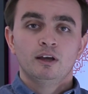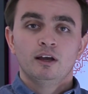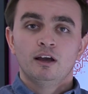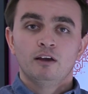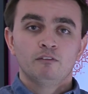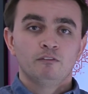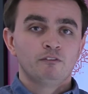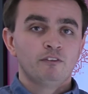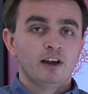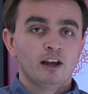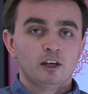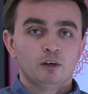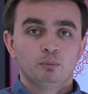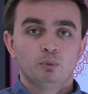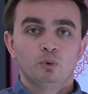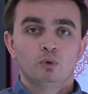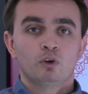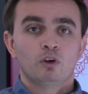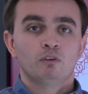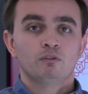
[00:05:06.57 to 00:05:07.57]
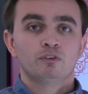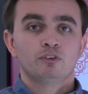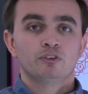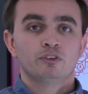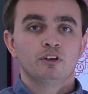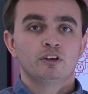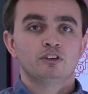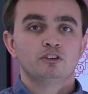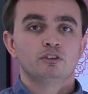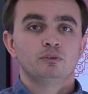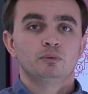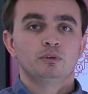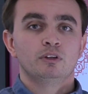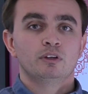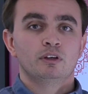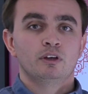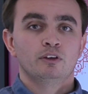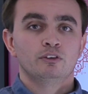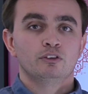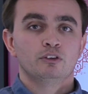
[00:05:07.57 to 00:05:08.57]
and valuable conversation with the
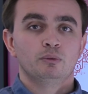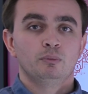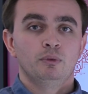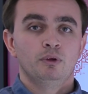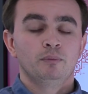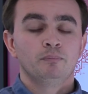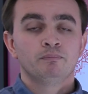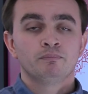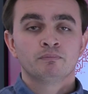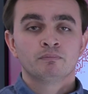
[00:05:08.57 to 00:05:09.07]
customer.